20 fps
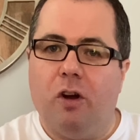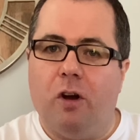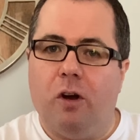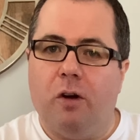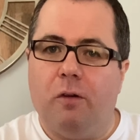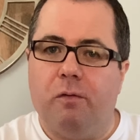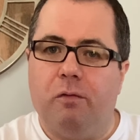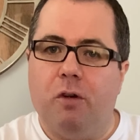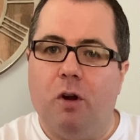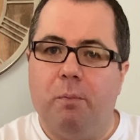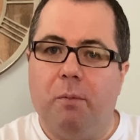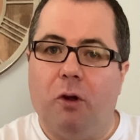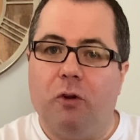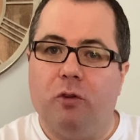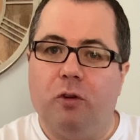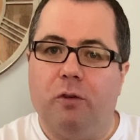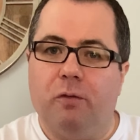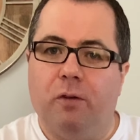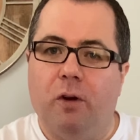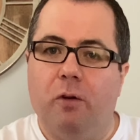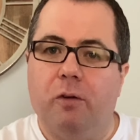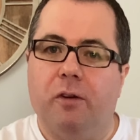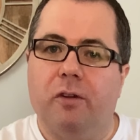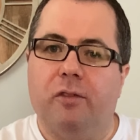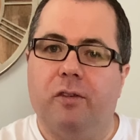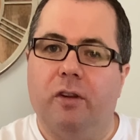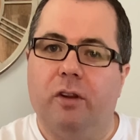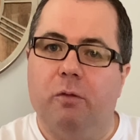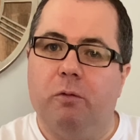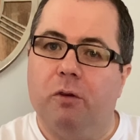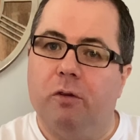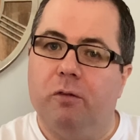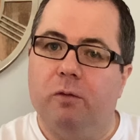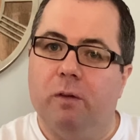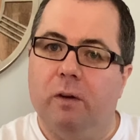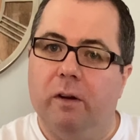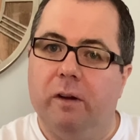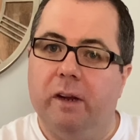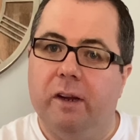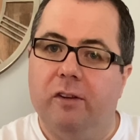of robotic focuser that was
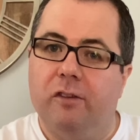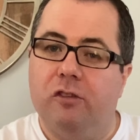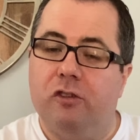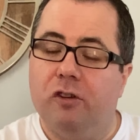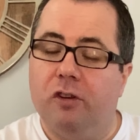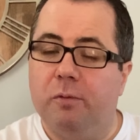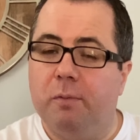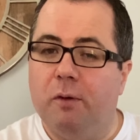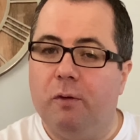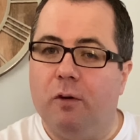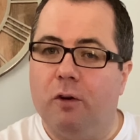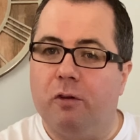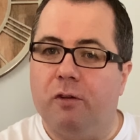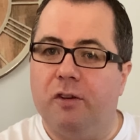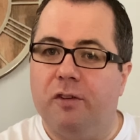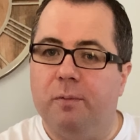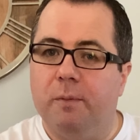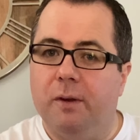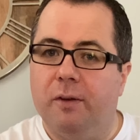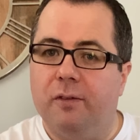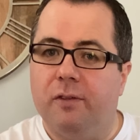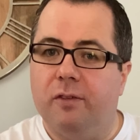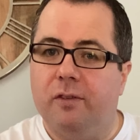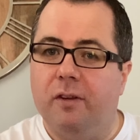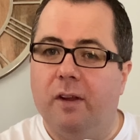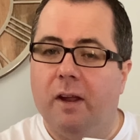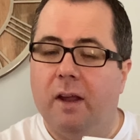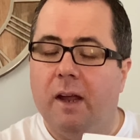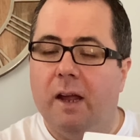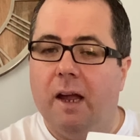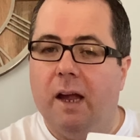released just before Christmas